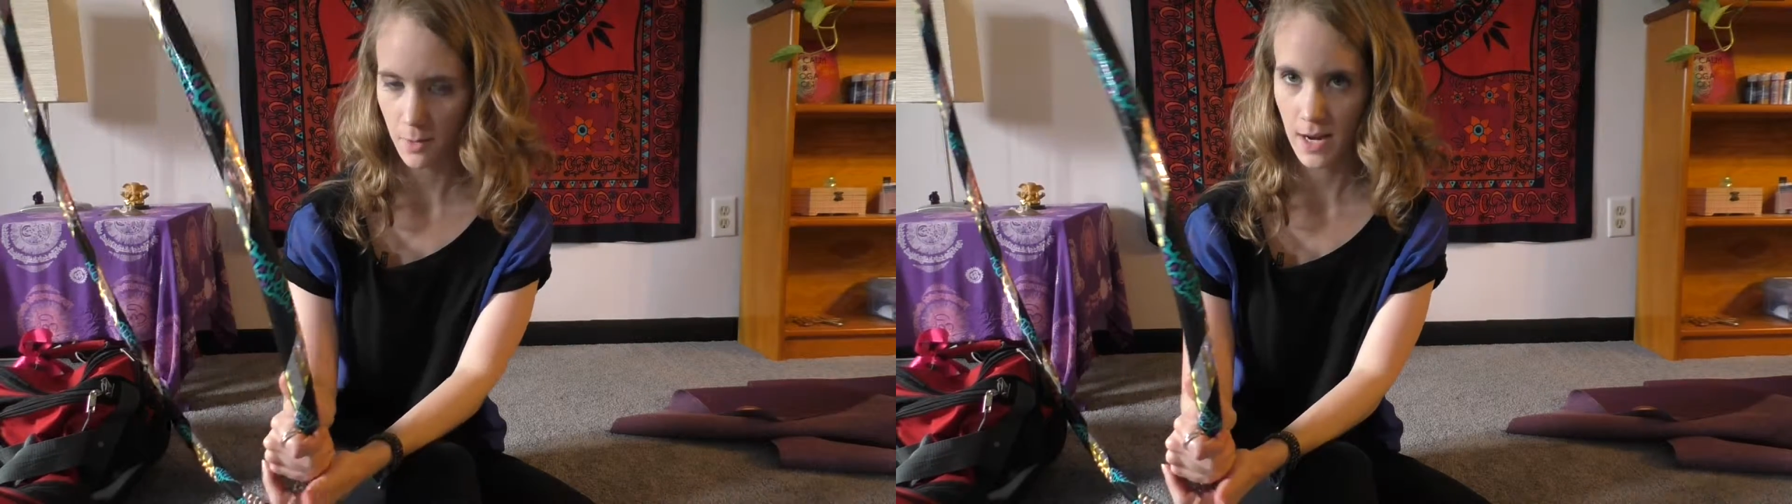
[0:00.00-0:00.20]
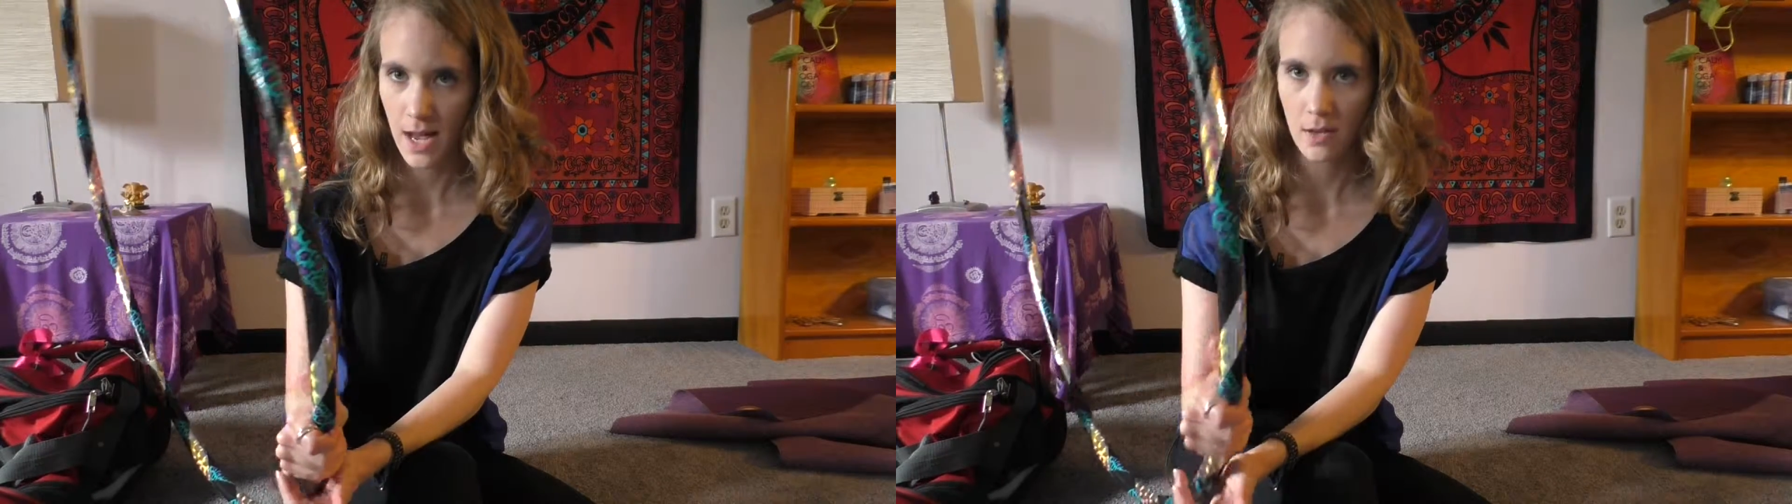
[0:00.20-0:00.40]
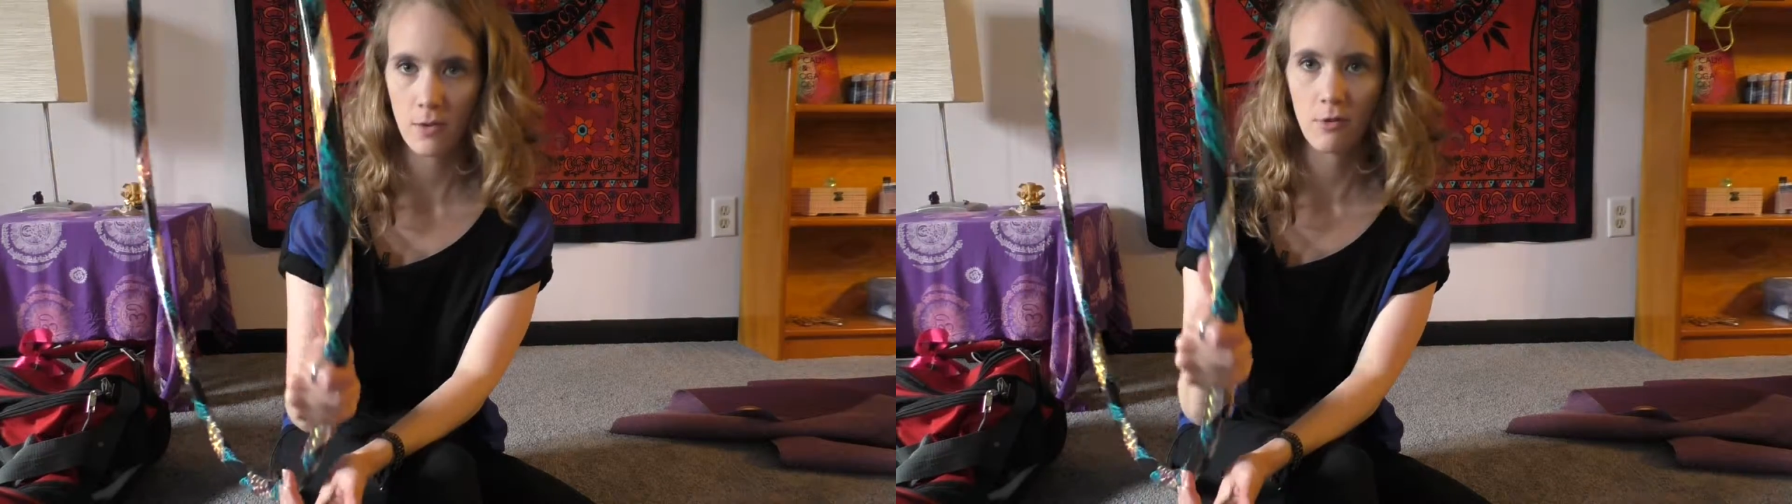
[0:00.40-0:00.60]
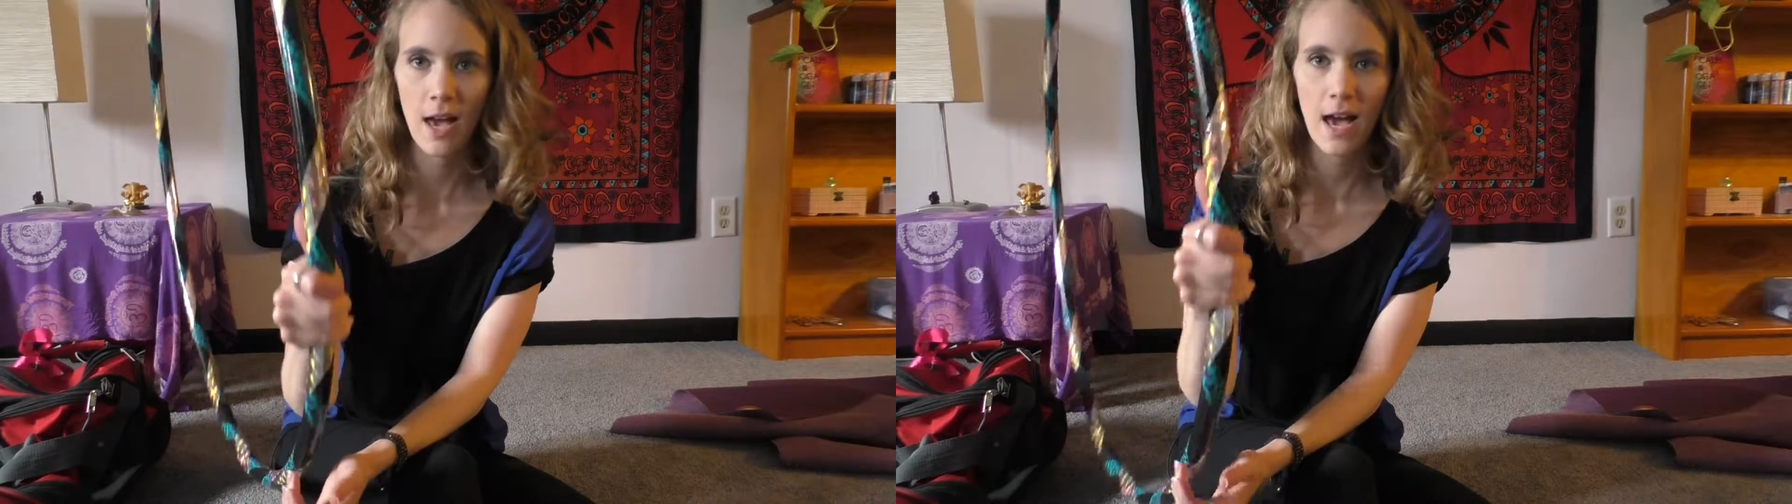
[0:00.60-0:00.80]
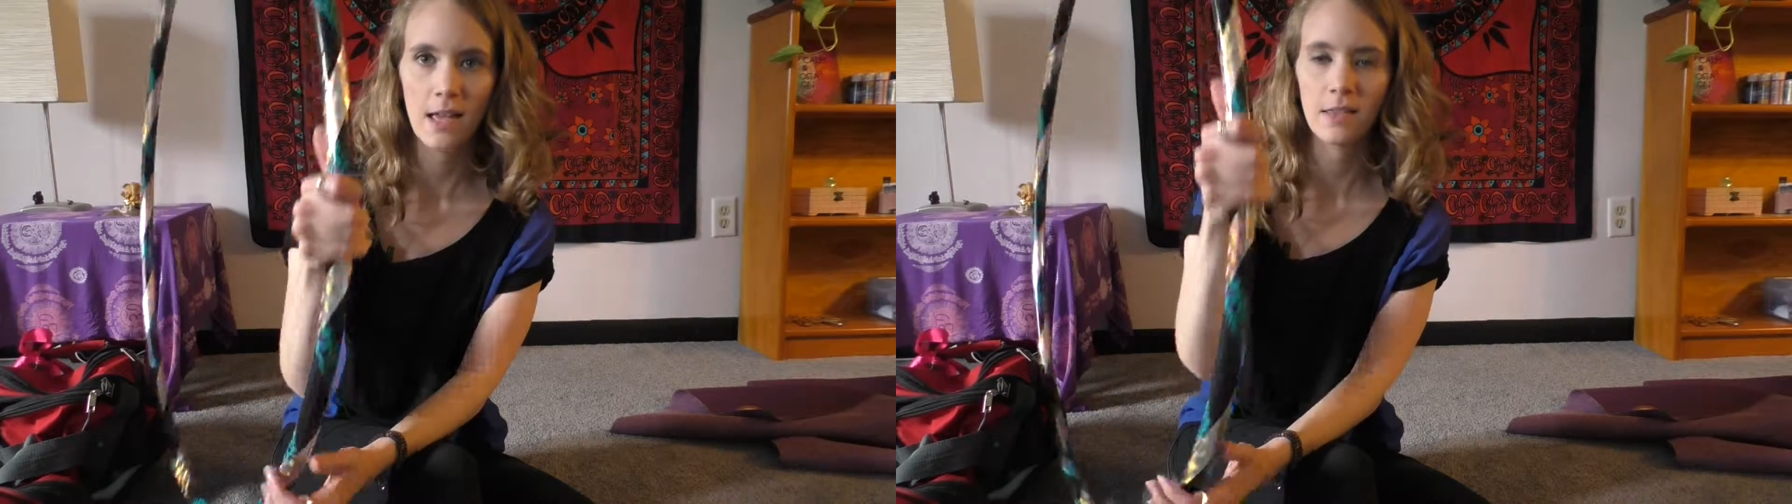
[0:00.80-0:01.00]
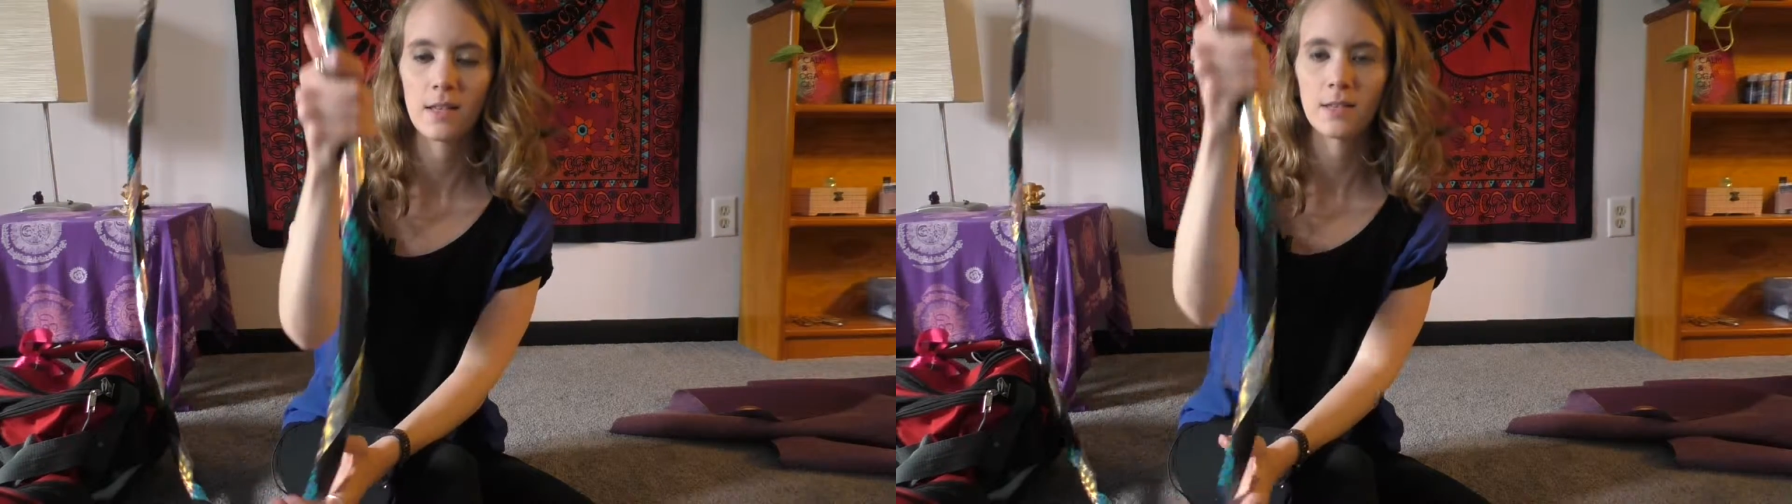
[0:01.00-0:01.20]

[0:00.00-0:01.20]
one out, you can.